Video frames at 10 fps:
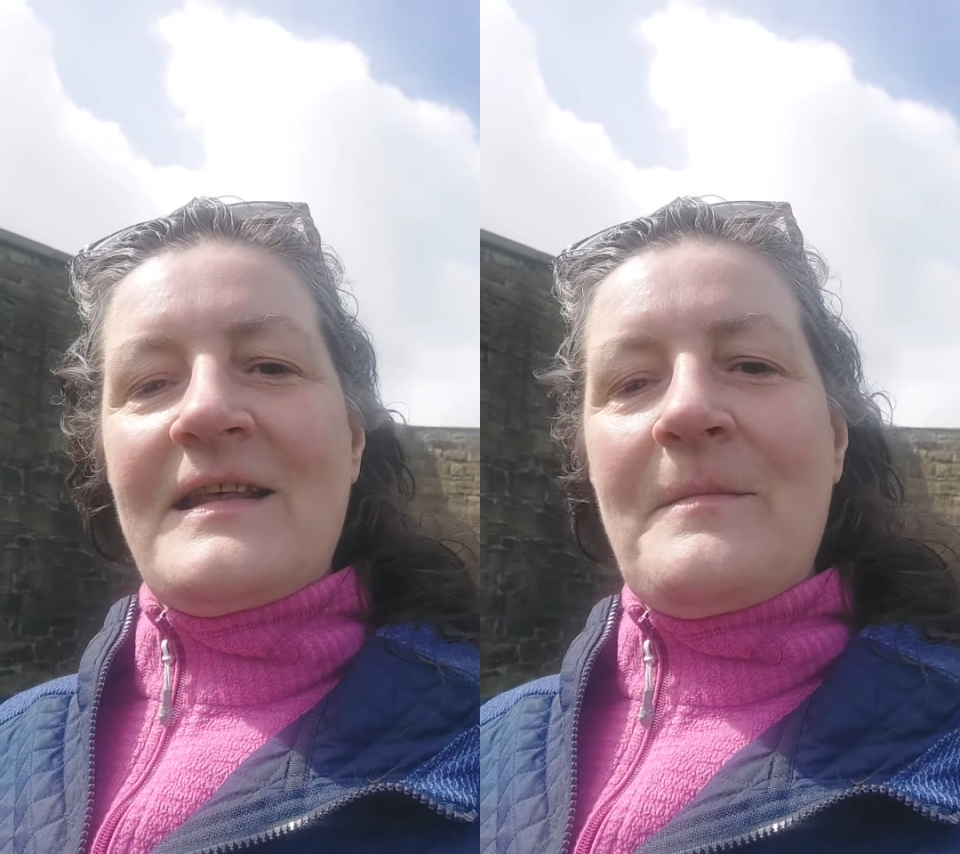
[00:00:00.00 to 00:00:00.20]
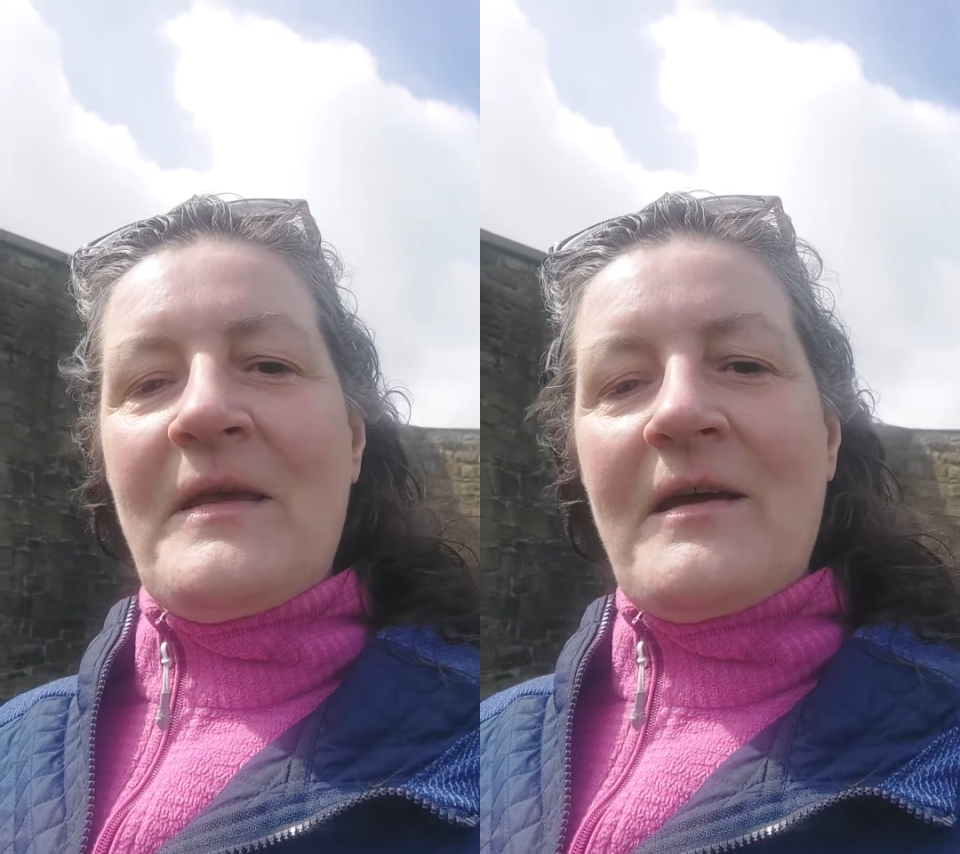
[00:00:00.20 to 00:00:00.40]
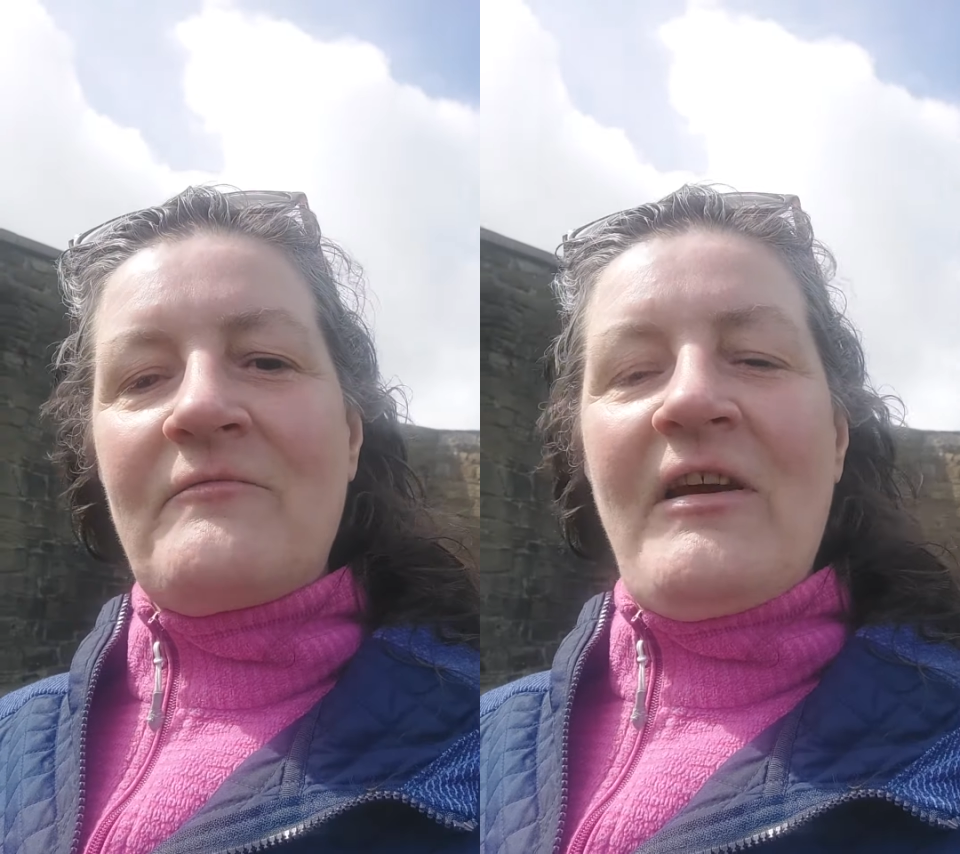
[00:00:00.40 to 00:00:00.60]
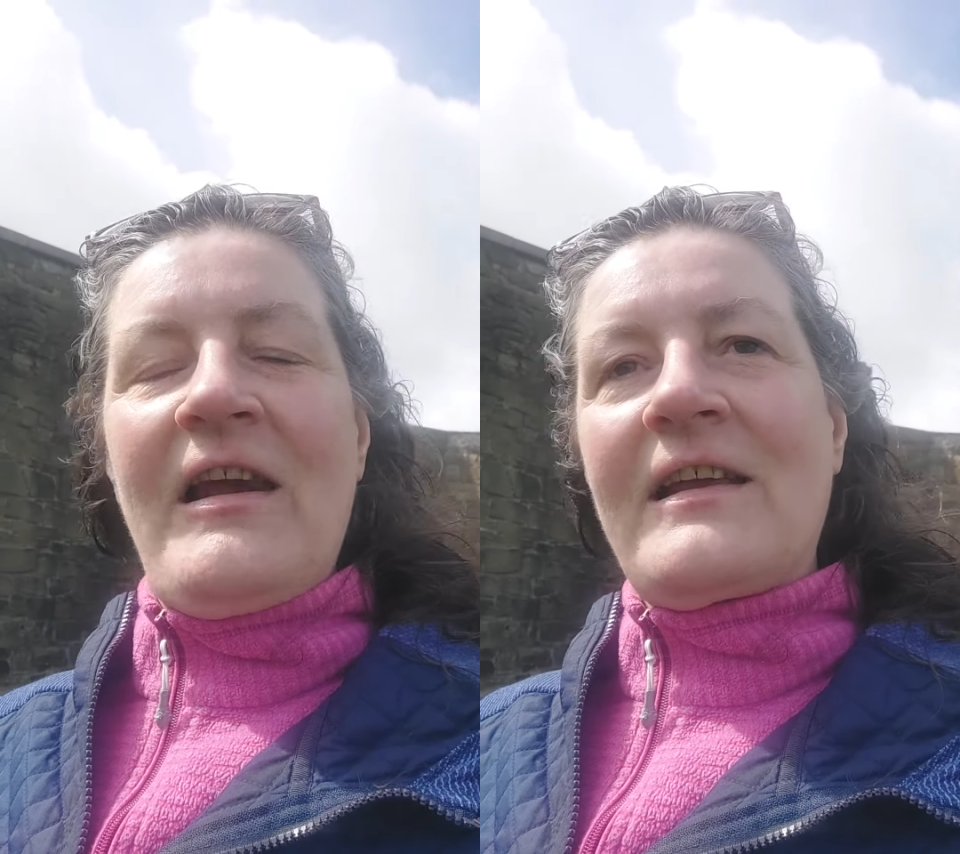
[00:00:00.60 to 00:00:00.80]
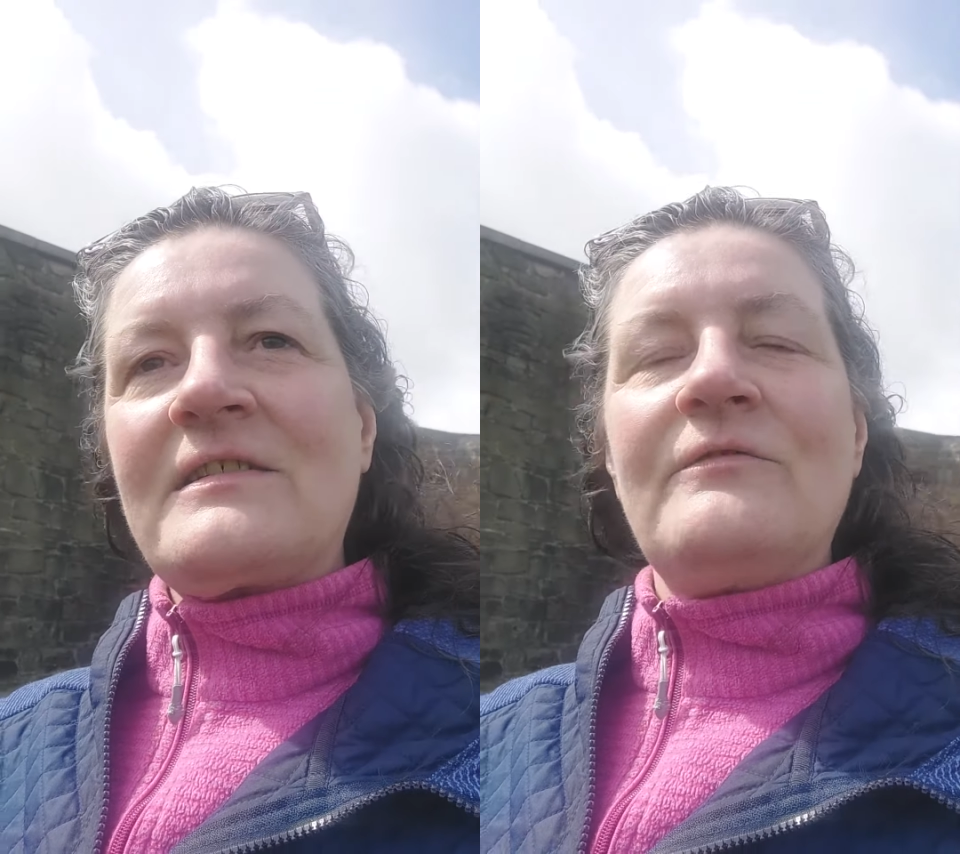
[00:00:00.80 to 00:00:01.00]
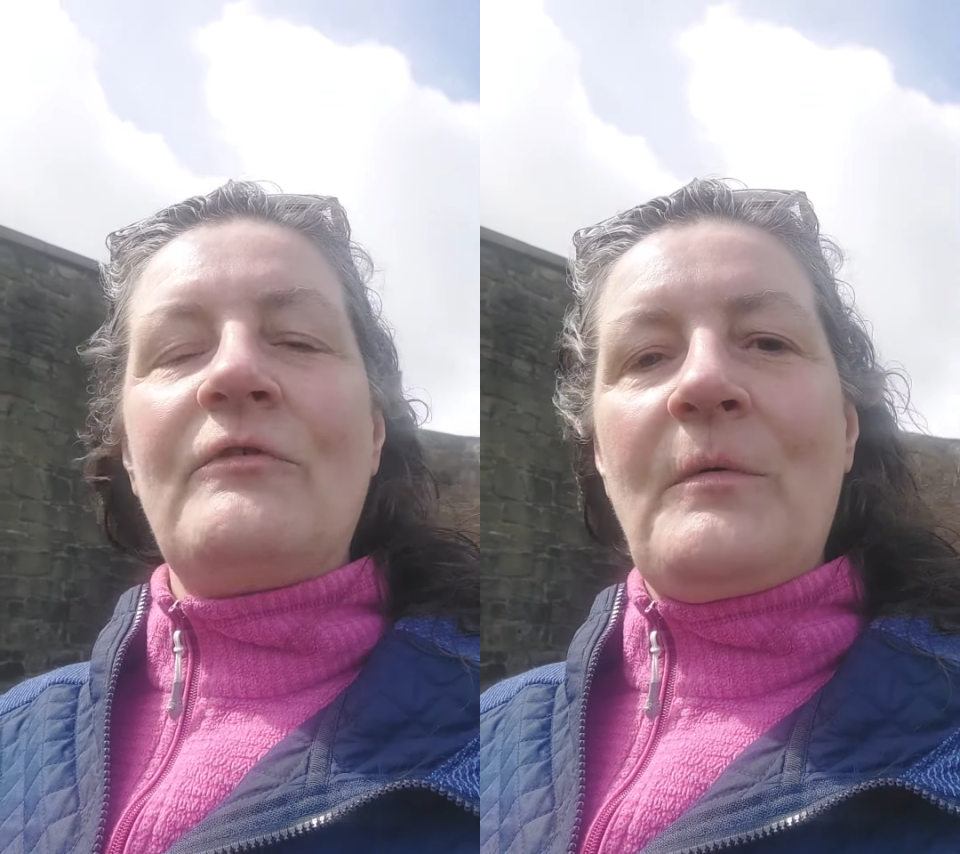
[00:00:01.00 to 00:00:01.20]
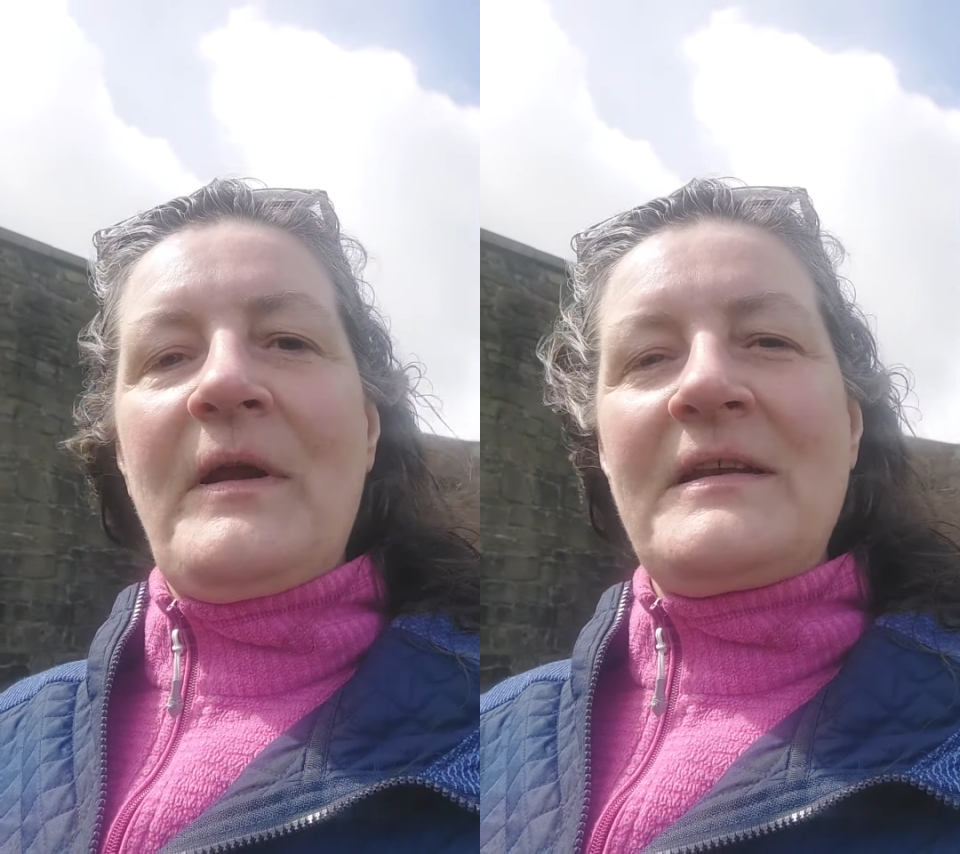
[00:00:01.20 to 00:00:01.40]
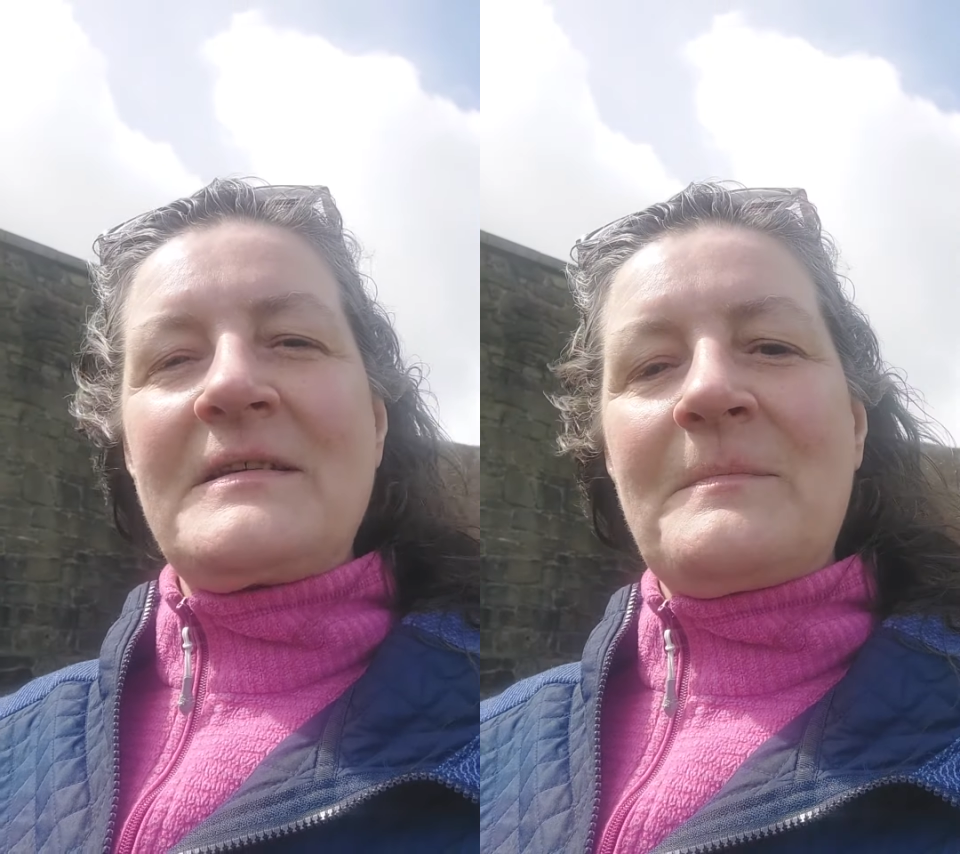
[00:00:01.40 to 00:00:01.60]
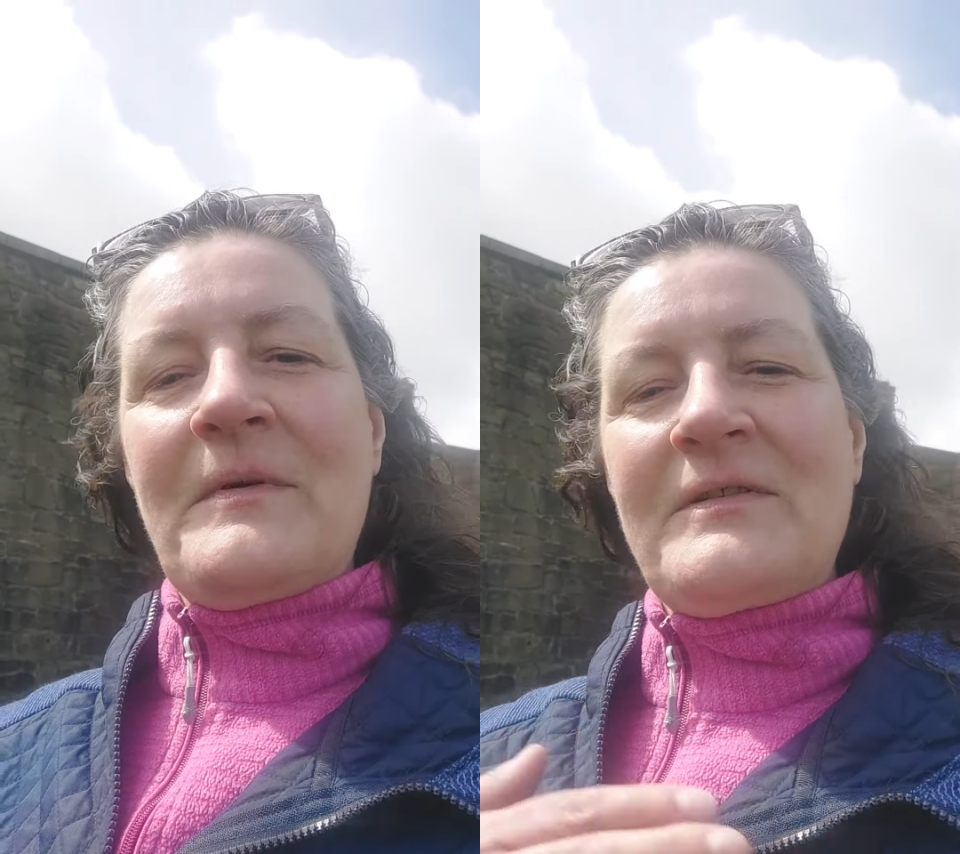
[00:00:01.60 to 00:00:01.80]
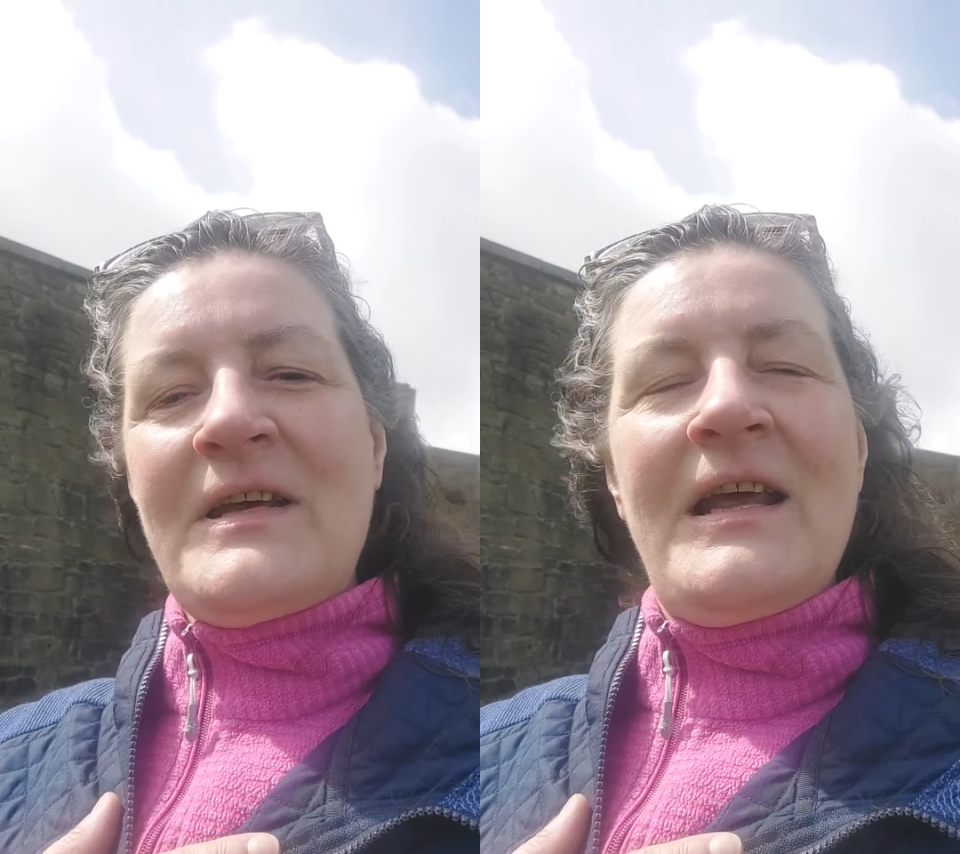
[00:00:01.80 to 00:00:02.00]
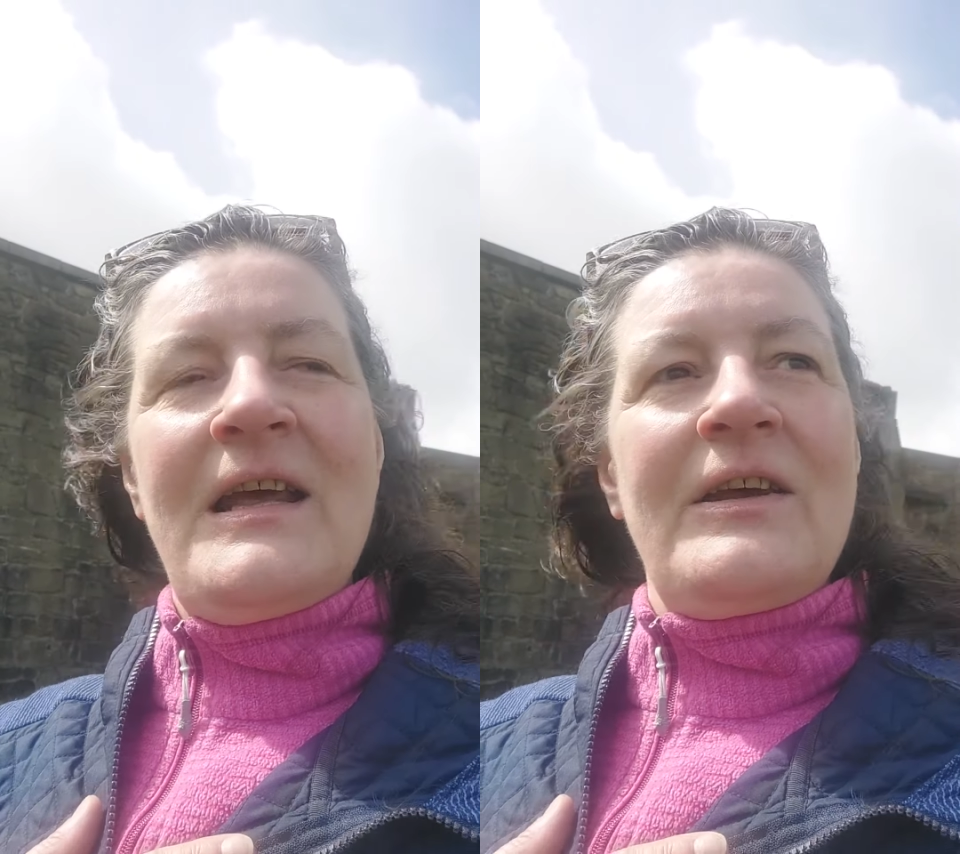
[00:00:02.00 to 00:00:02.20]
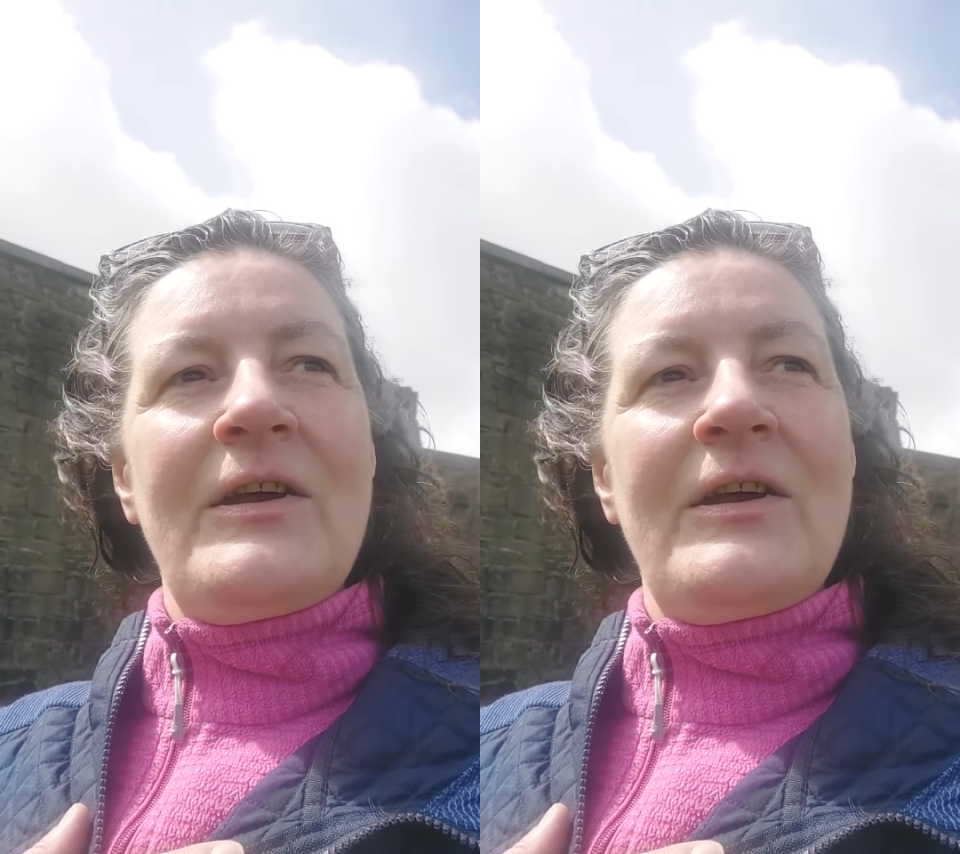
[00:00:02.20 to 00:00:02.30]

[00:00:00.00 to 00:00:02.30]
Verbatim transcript: they become relics and ruins but you